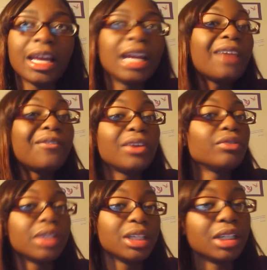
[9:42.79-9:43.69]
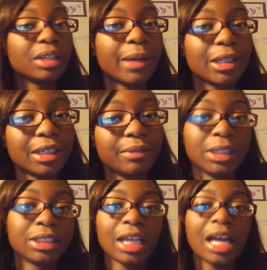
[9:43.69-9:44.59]
And I felt really good about that
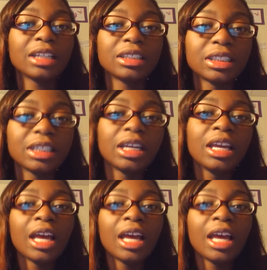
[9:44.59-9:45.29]
because honestly,